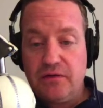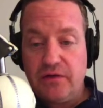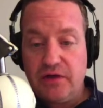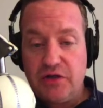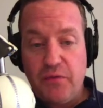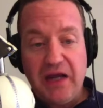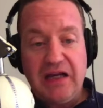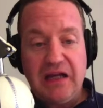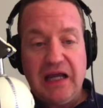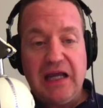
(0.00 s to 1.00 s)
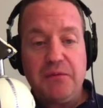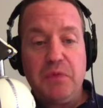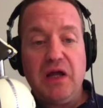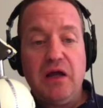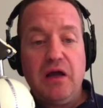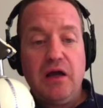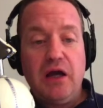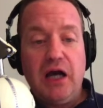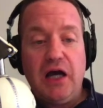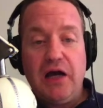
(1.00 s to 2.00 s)
domain name,
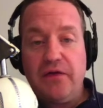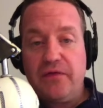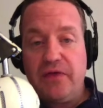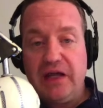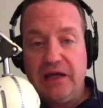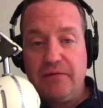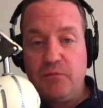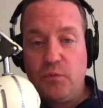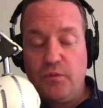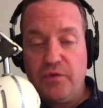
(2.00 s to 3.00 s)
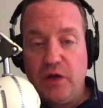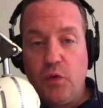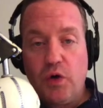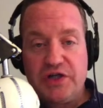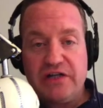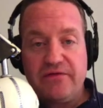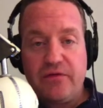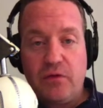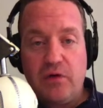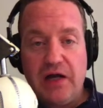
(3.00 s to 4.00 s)
the origin
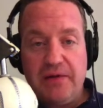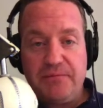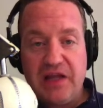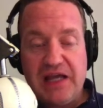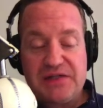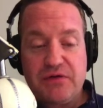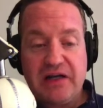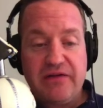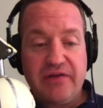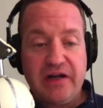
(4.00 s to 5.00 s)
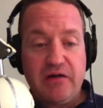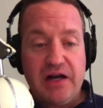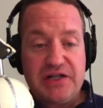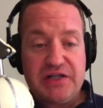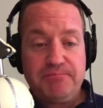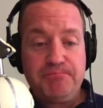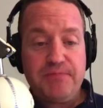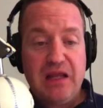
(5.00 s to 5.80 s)
for the S3 configuration,